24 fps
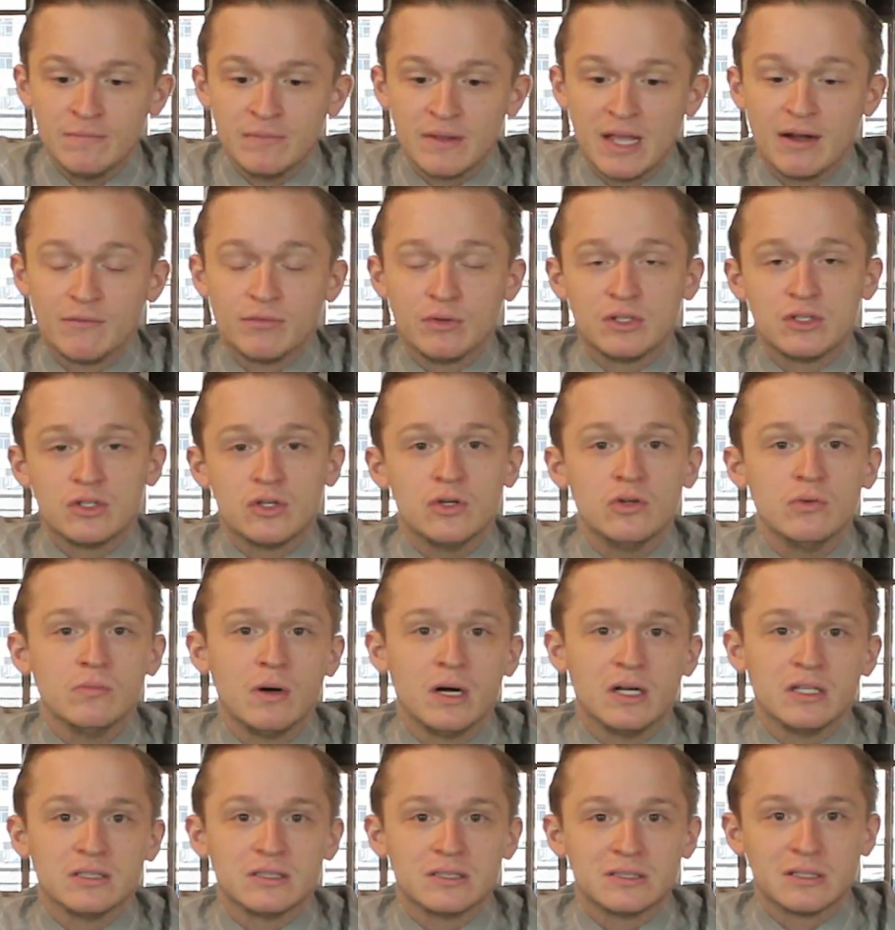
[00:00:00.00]
Every 2
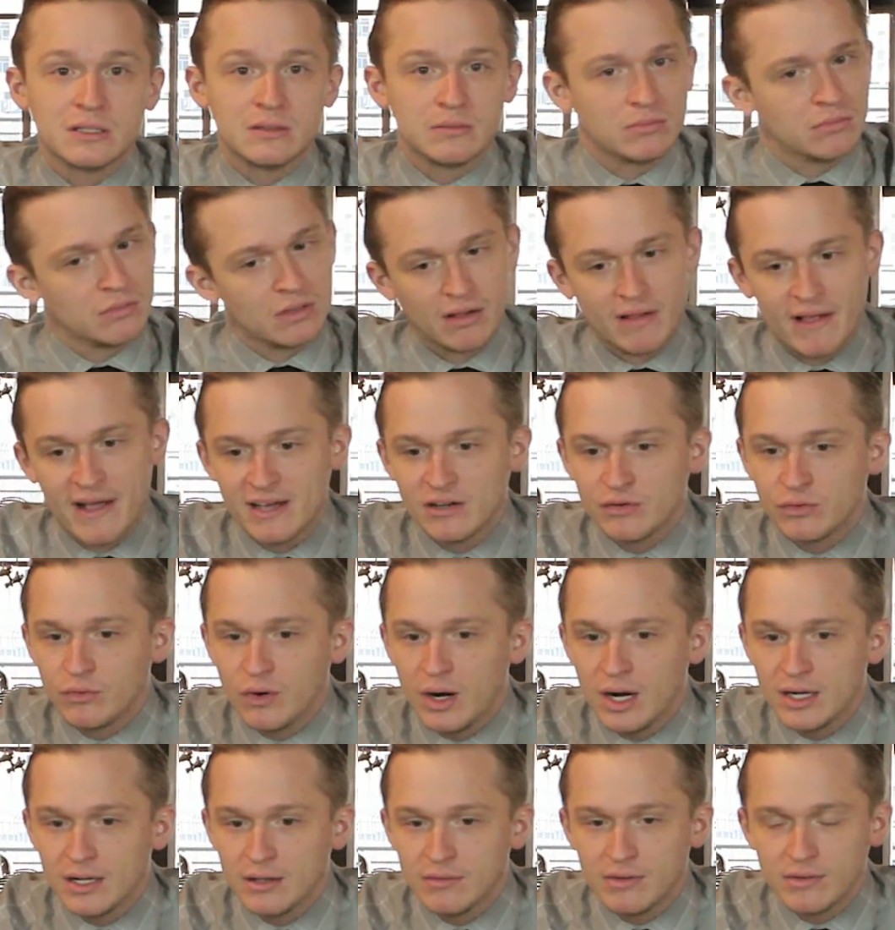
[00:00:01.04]
months, the last
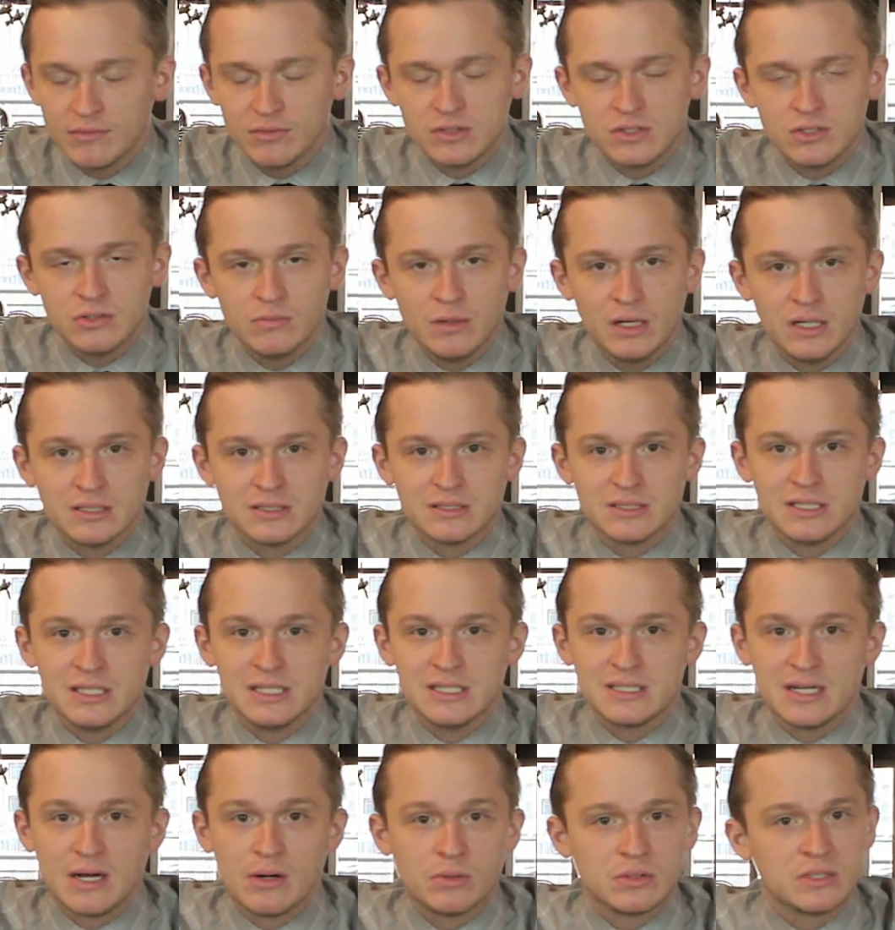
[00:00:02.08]
Friday of every 2 months
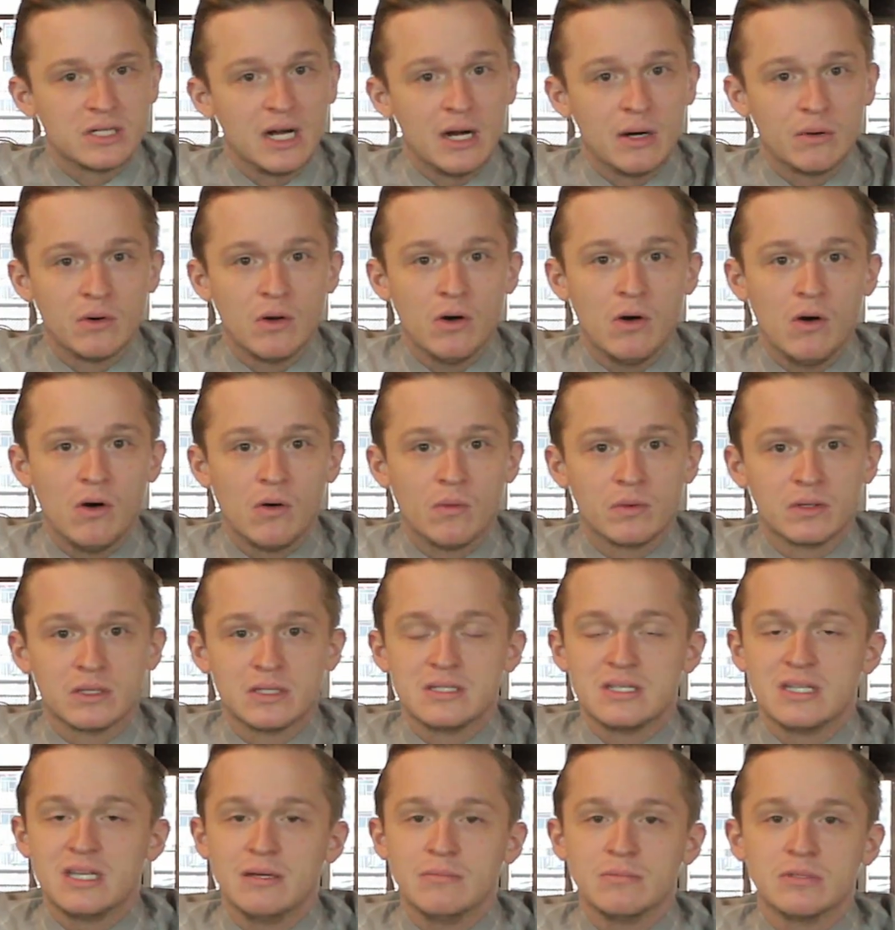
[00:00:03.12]
is our town hall where the
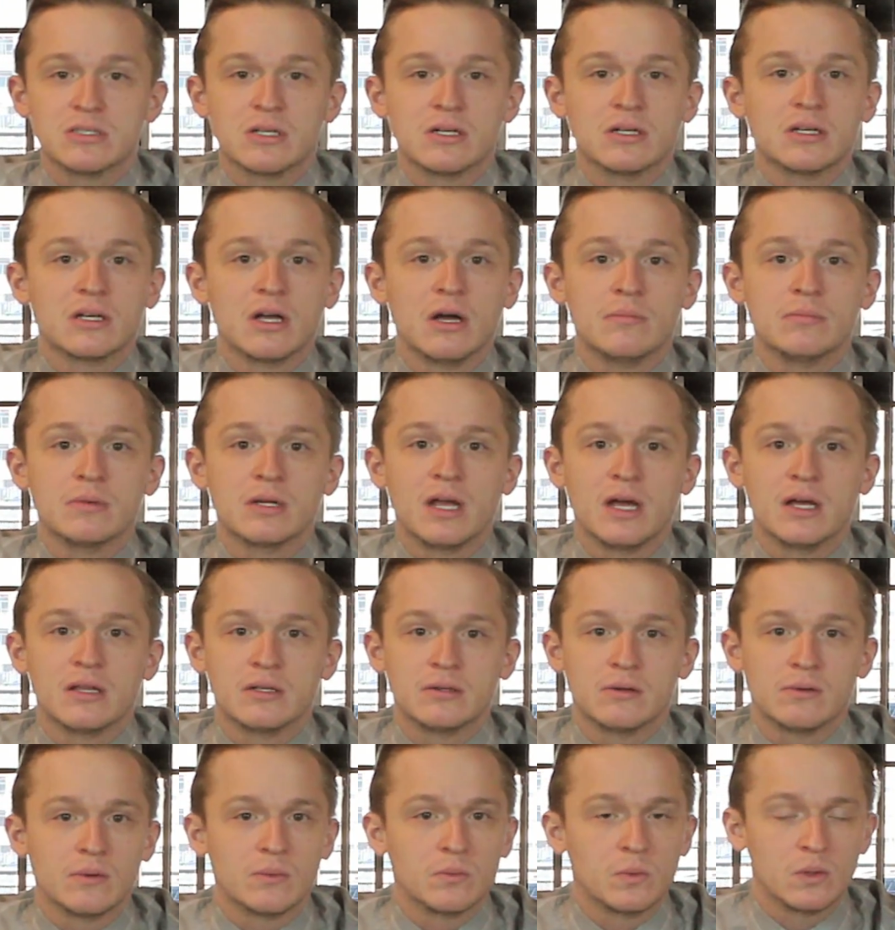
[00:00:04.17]
team is going to come
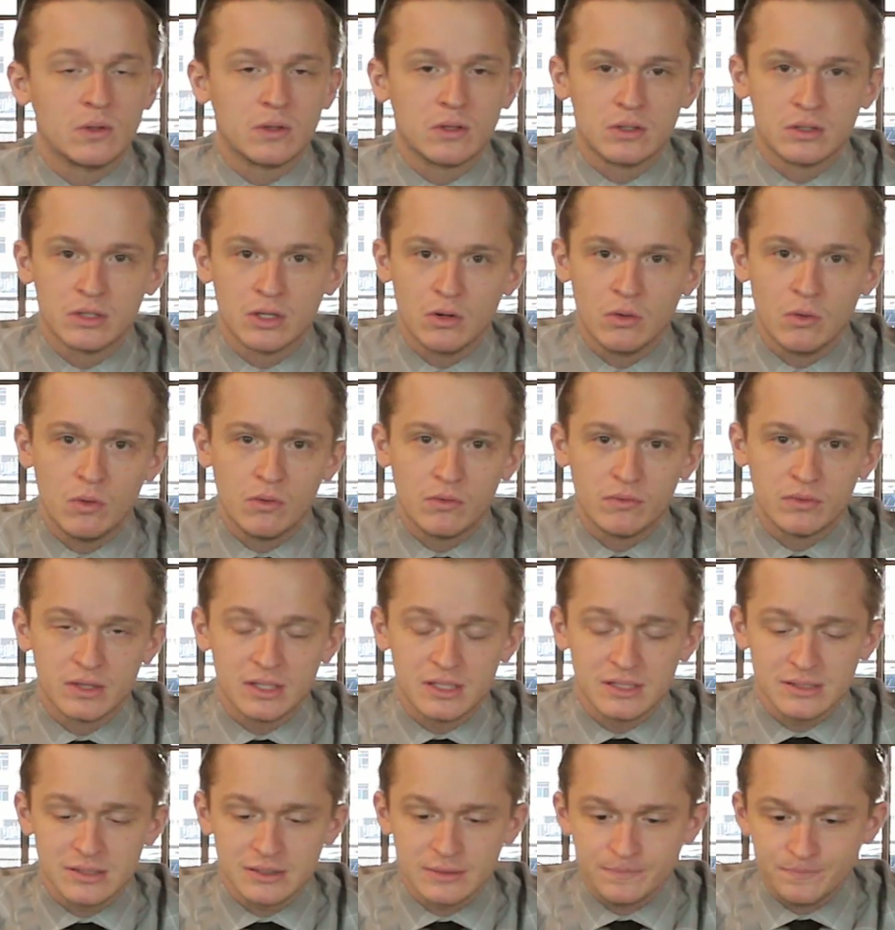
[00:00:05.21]
together and we are going to go over
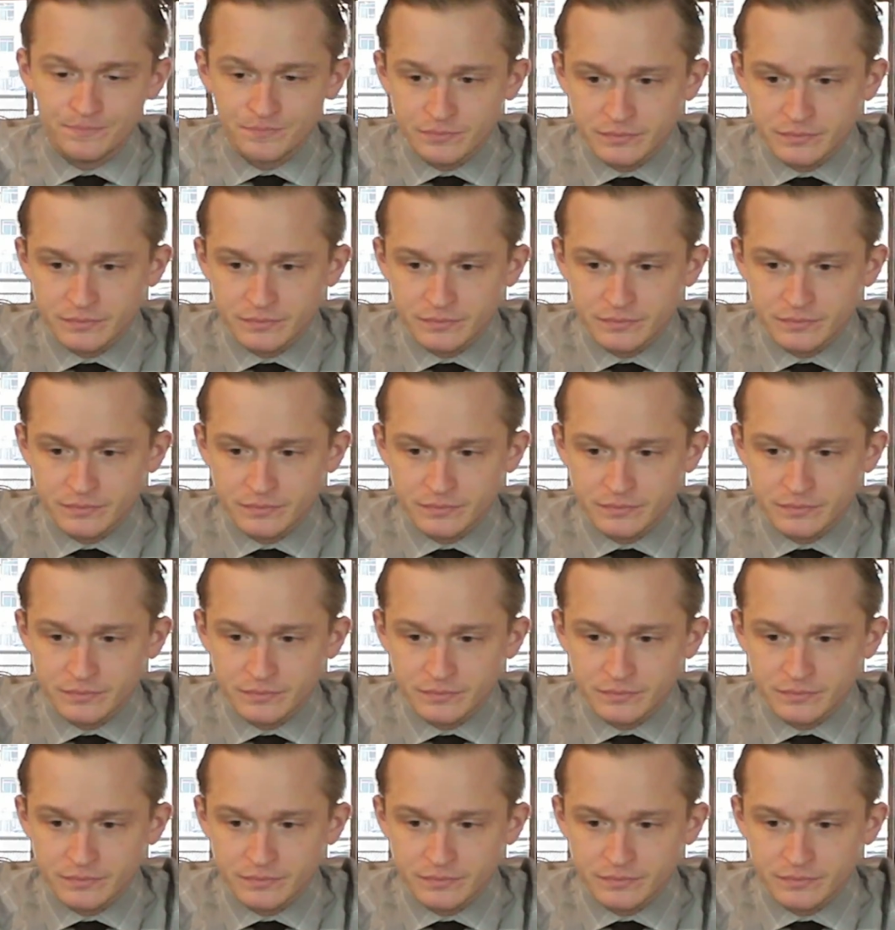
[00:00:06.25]
these.